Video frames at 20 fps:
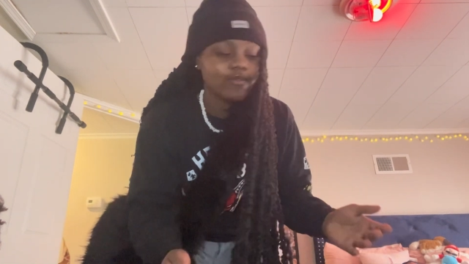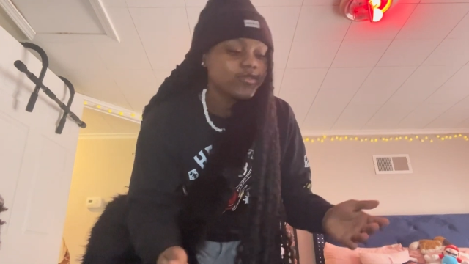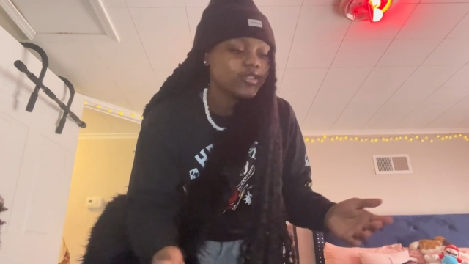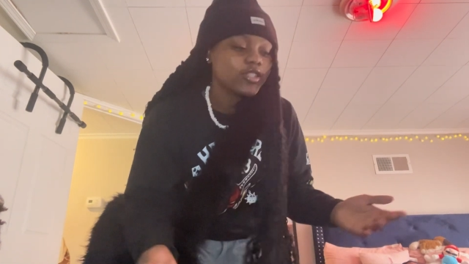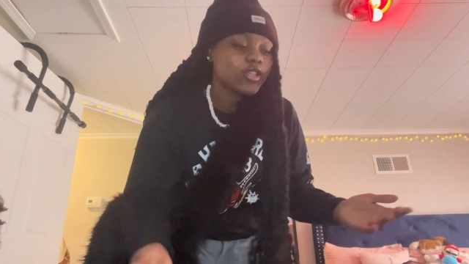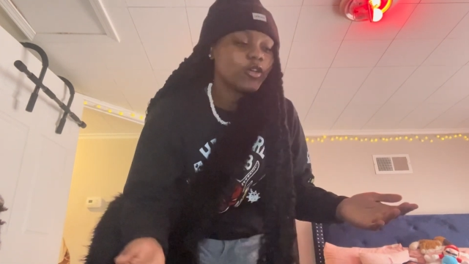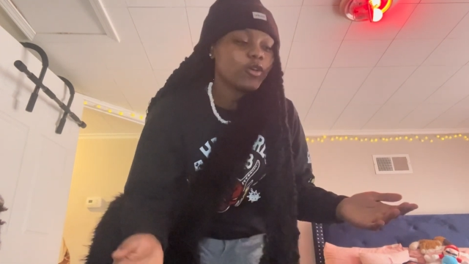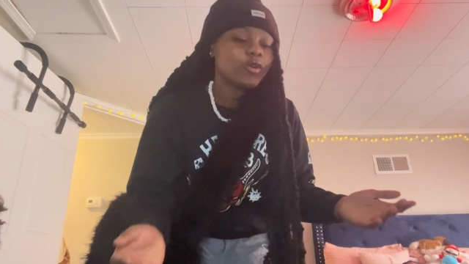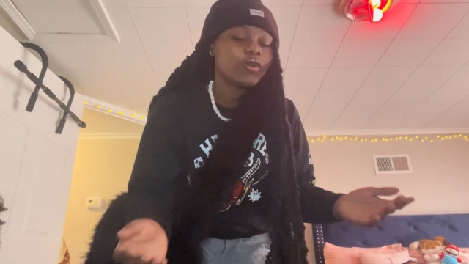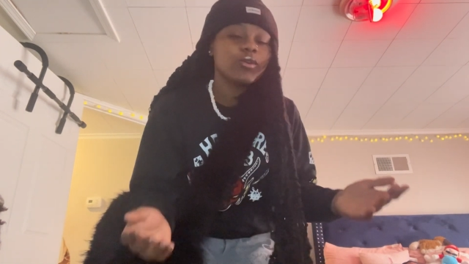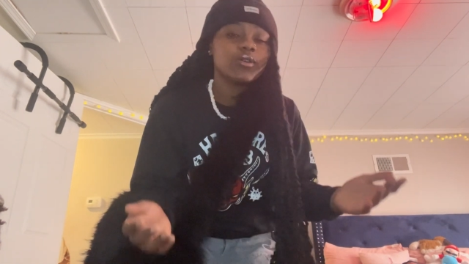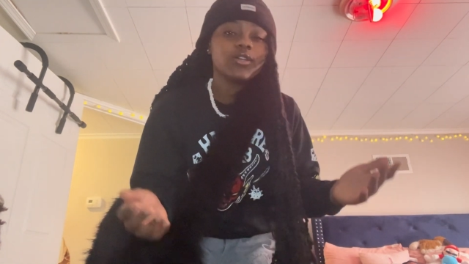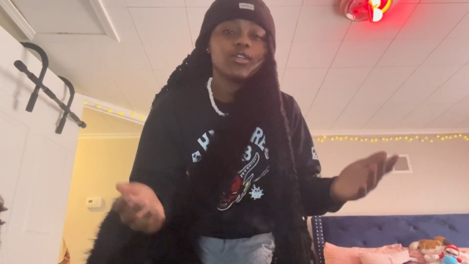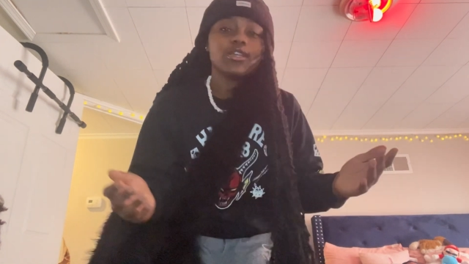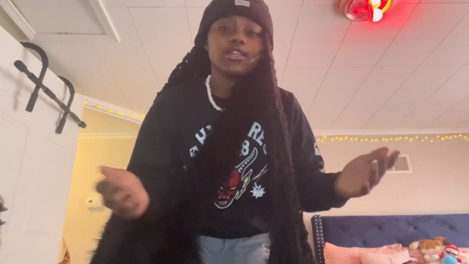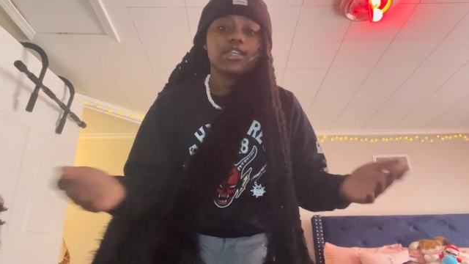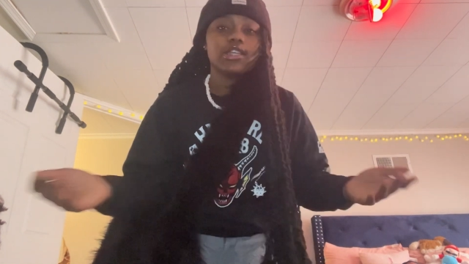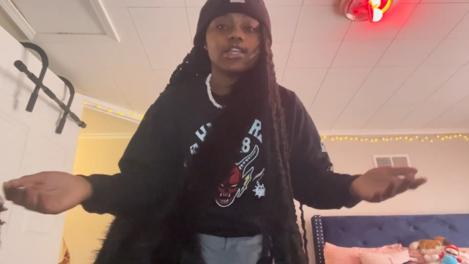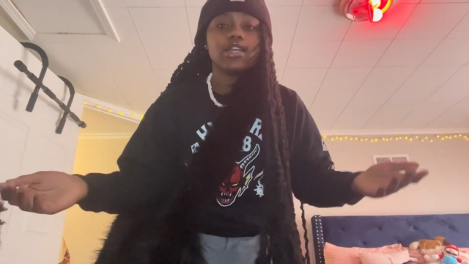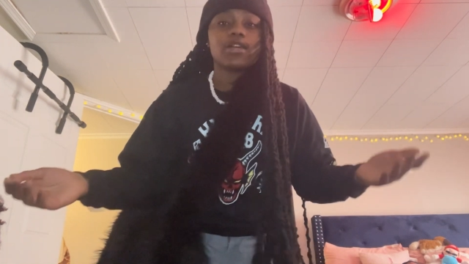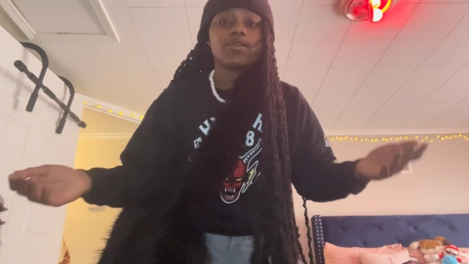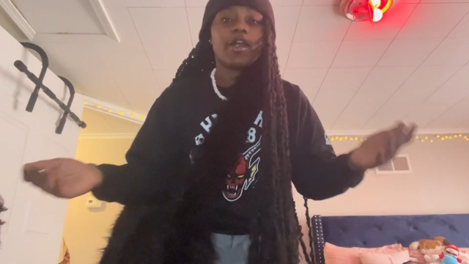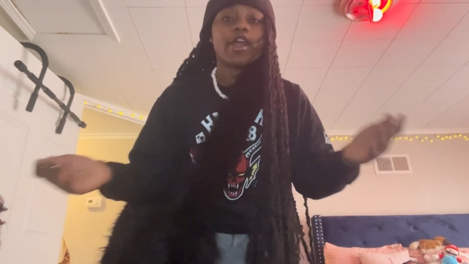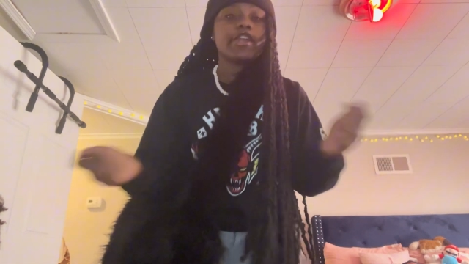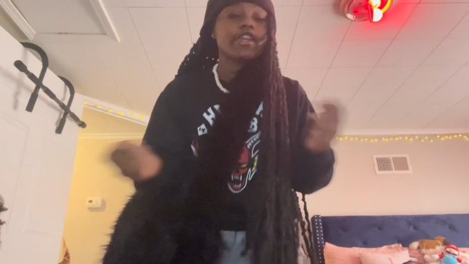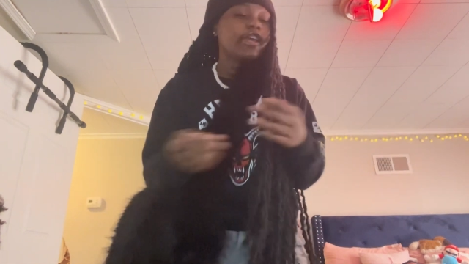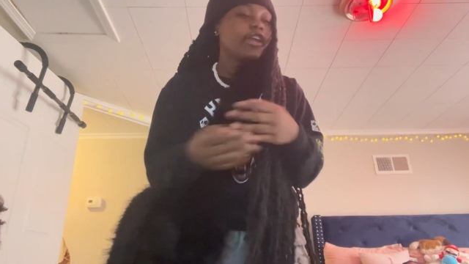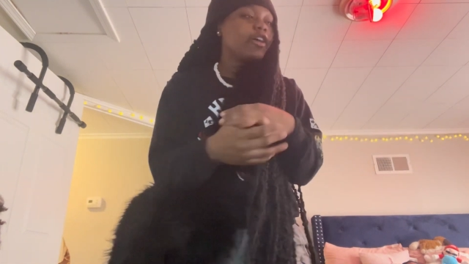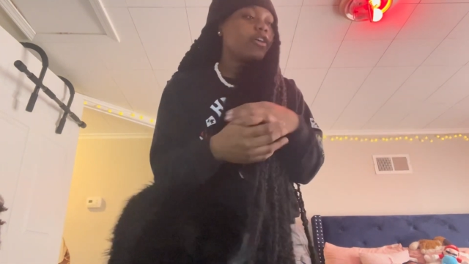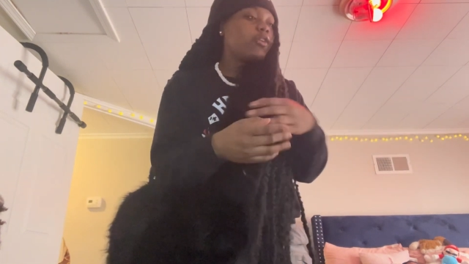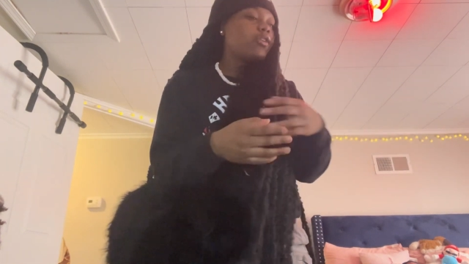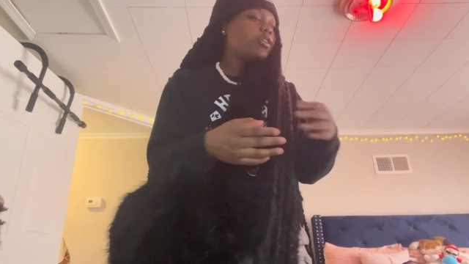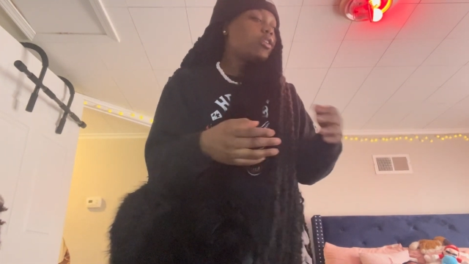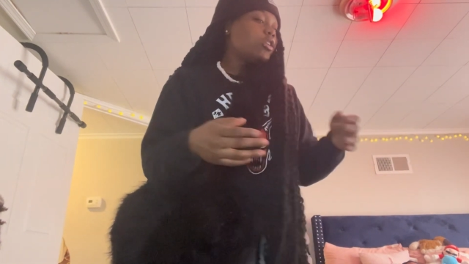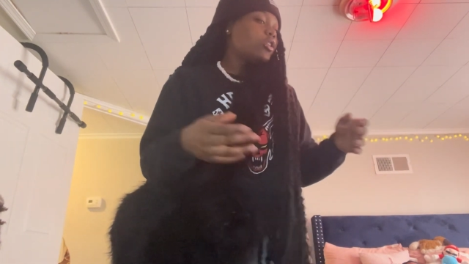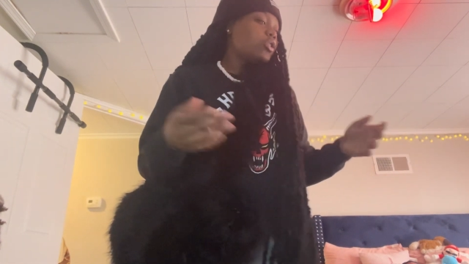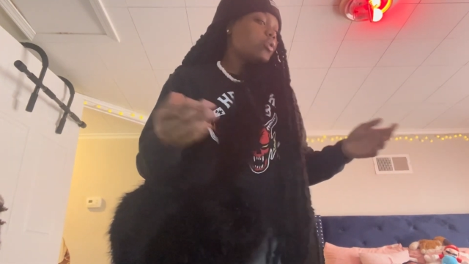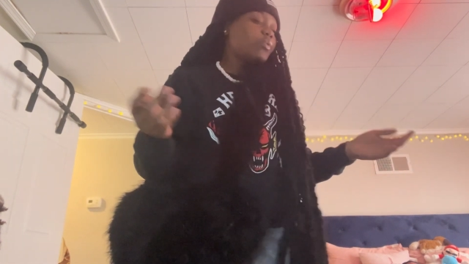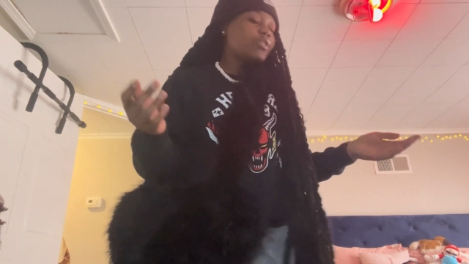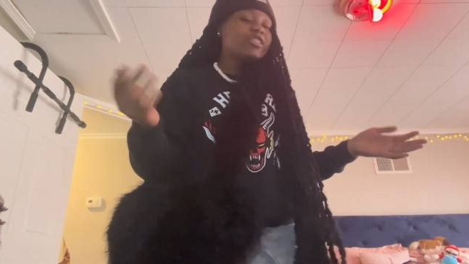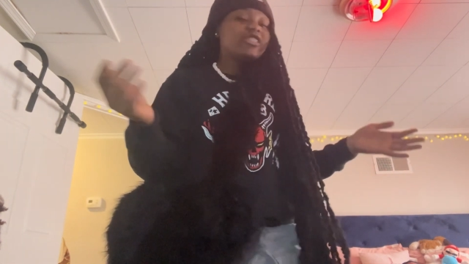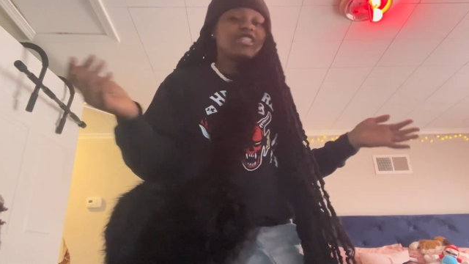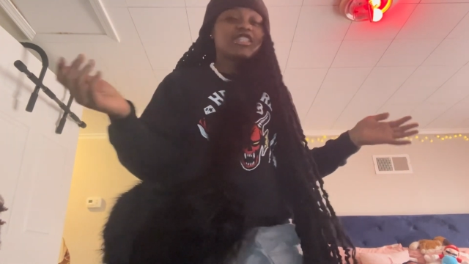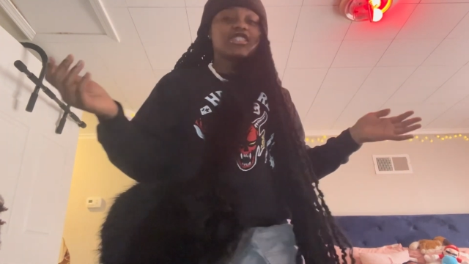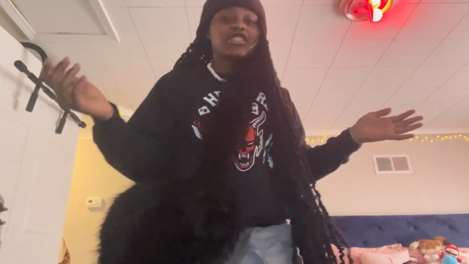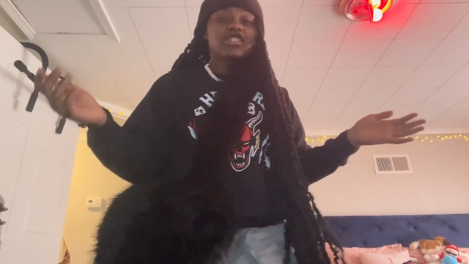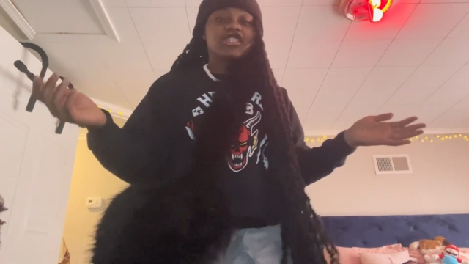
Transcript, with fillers: So yeah, right now we just